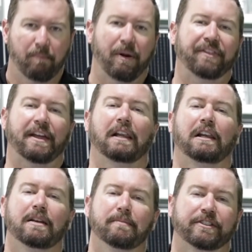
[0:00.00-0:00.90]
but they're
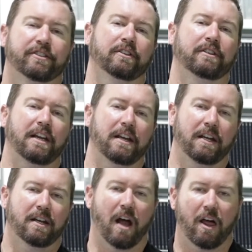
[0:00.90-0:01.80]
limited
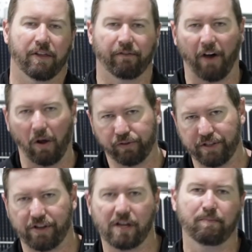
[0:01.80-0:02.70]
in the
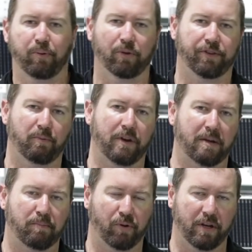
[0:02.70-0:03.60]
voltage input that we
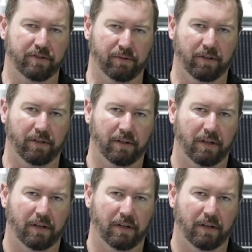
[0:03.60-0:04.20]
can put into it